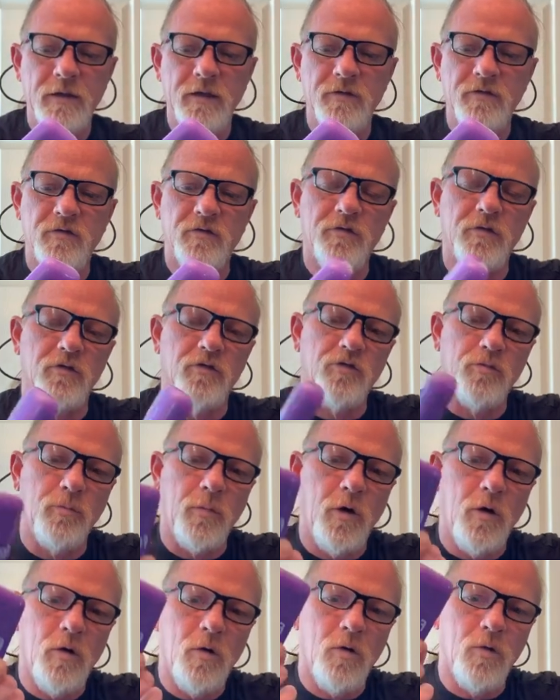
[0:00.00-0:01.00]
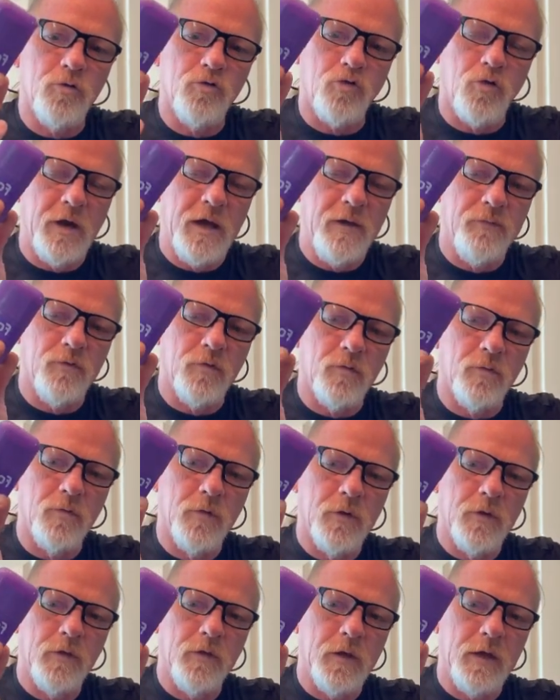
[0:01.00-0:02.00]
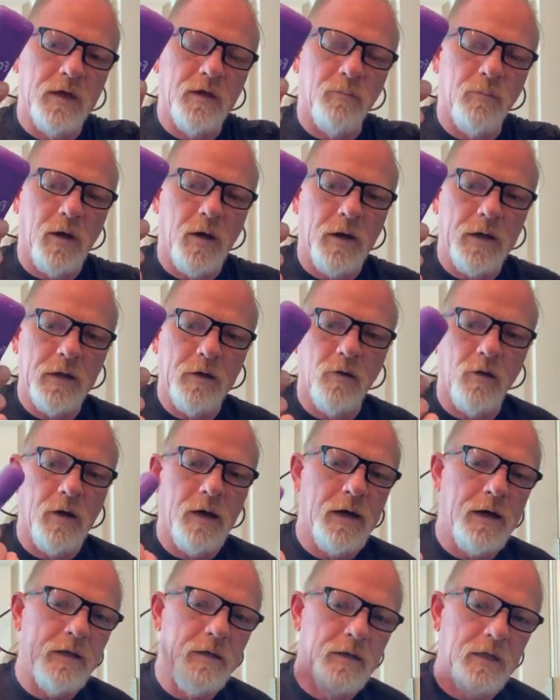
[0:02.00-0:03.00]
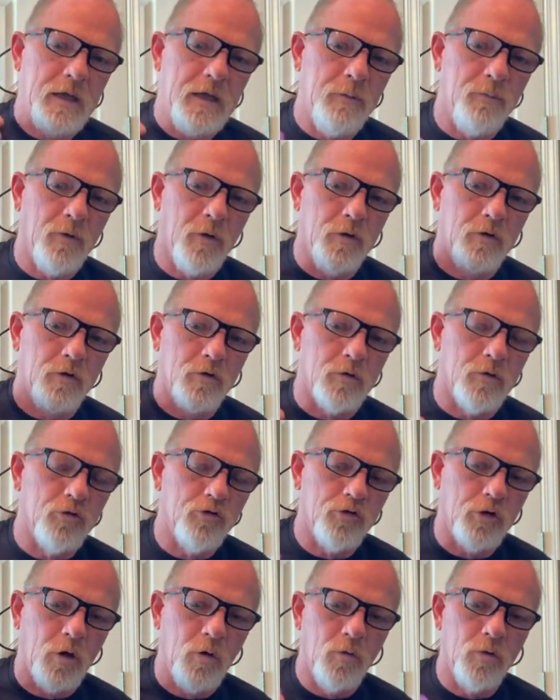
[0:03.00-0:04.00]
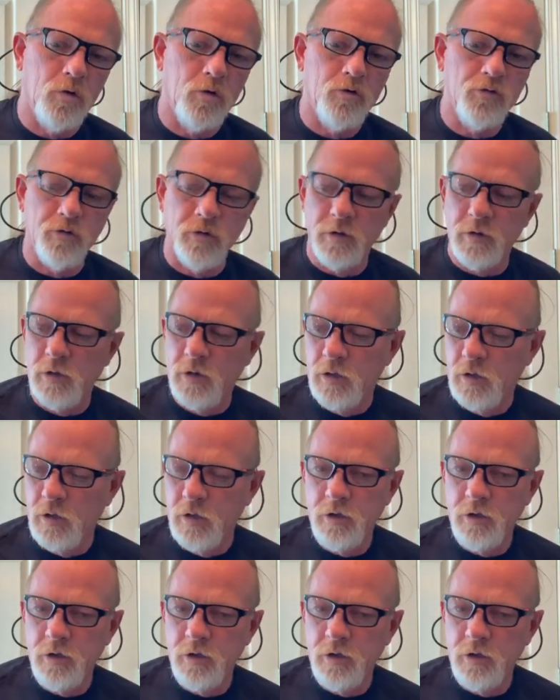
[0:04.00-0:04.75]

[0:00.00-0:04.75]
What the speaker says: This is a small travel thing of Body Glide to keep on your shoulders and